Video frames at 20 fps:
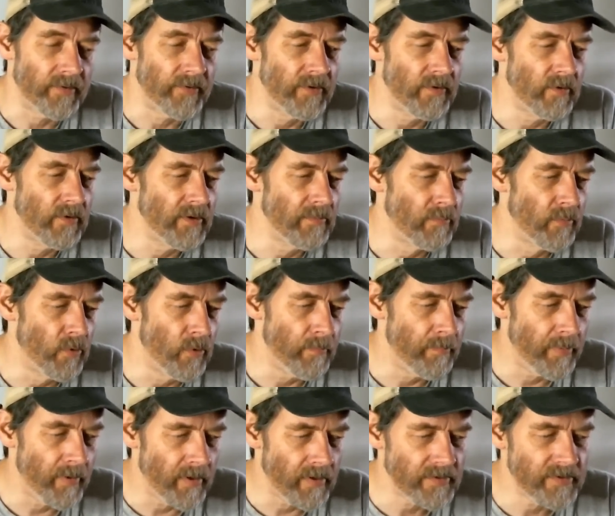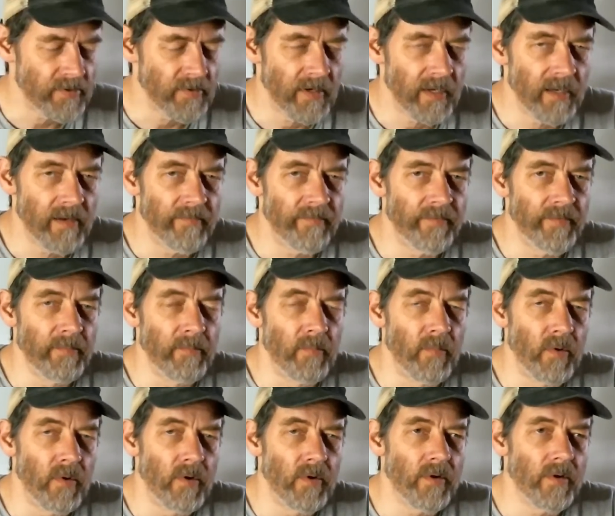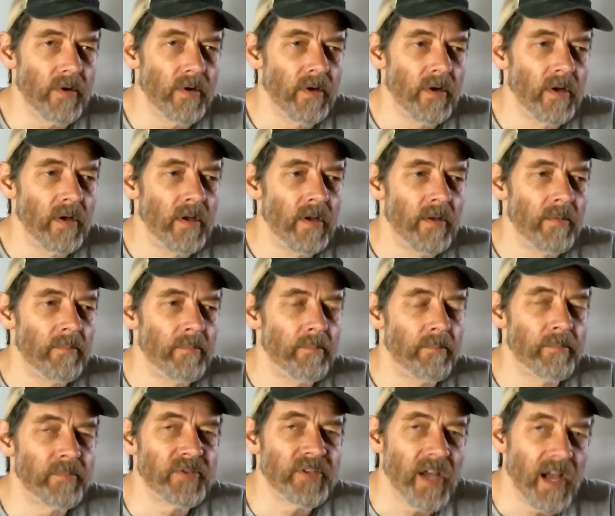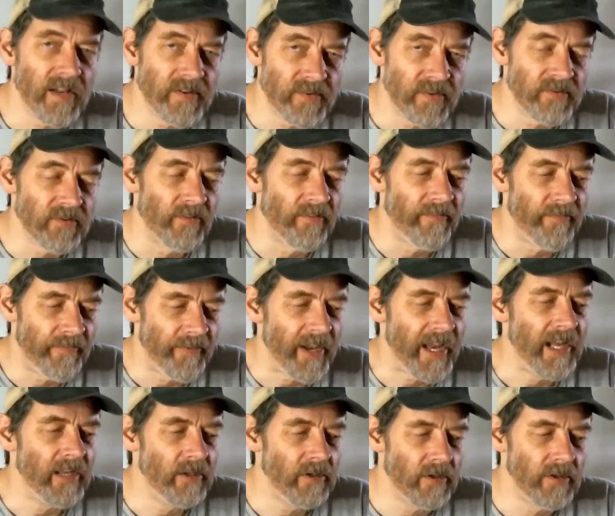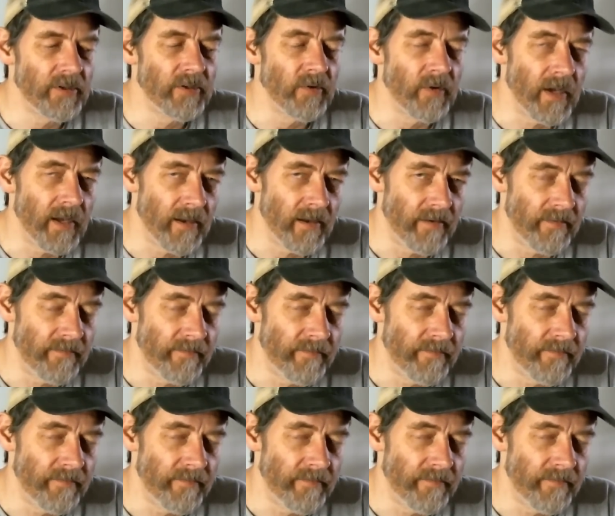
You know, the more parts you have, the more chances of failure you have.